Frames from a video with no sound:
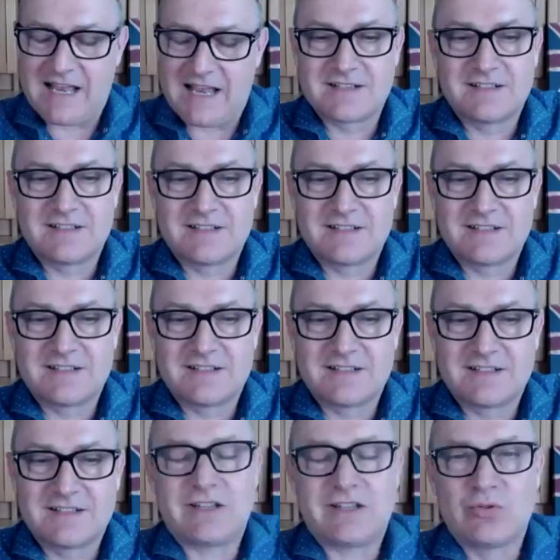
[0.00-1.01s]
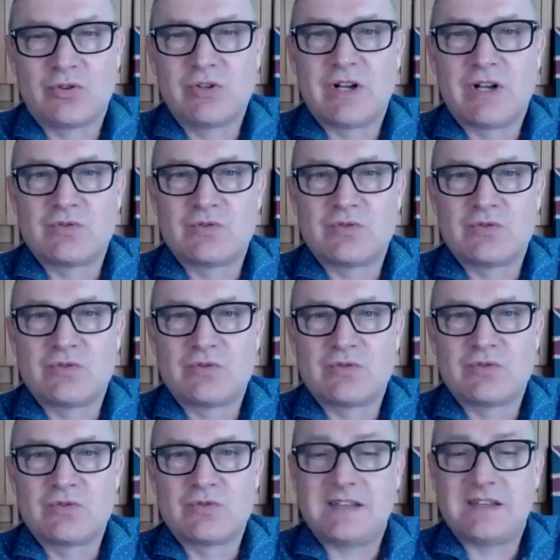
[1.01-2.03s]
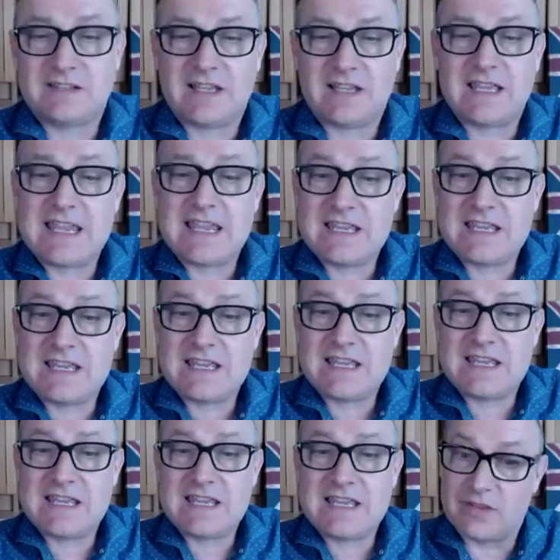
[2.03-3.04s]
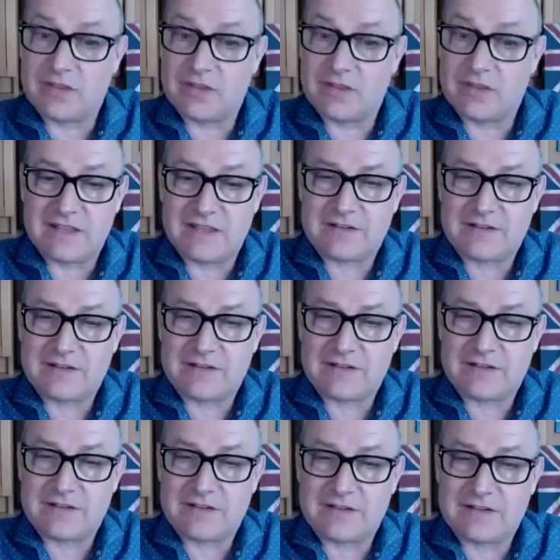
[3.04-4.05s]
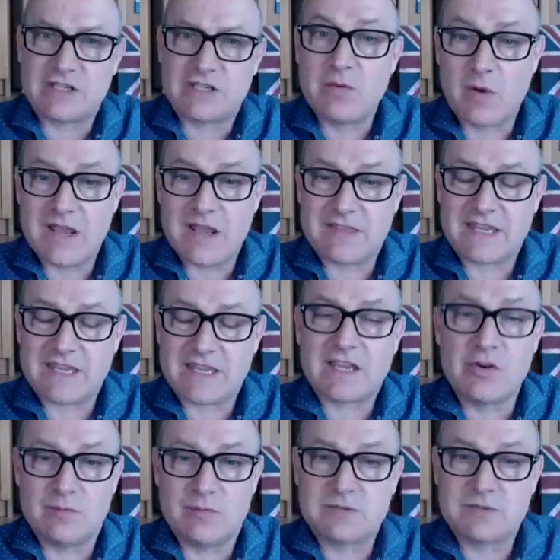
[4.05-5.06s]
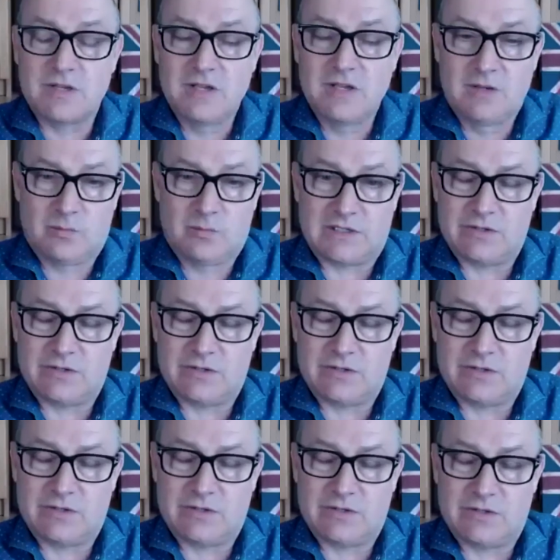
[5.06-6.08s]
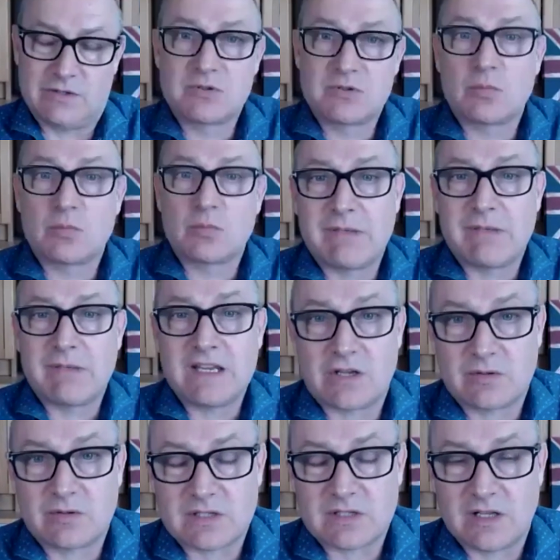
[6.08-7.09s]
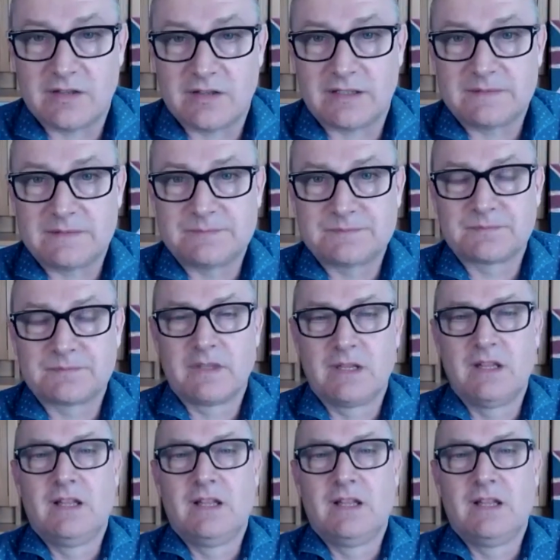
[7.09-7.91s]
and they thought, good old Jimmy. And he knew that they would find that funny, because the only way they coped with losing limbs was to make jokes like that.